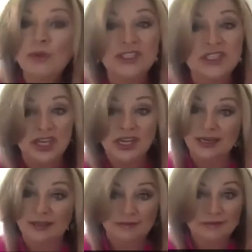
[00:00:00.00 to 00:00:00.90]
was
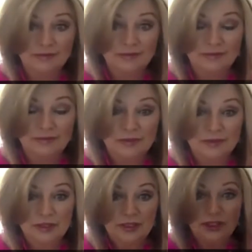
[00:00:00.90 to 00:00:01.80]
done.
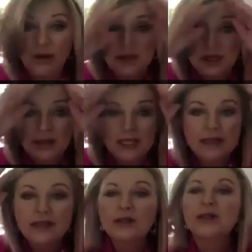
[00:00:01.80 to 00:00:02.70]
You know, th- th-
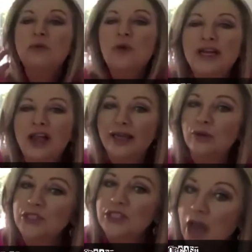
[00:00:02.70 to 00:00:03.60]
th- it wasn't like it
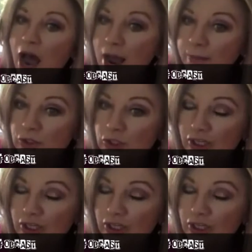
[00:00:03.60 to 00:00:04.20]
was an option.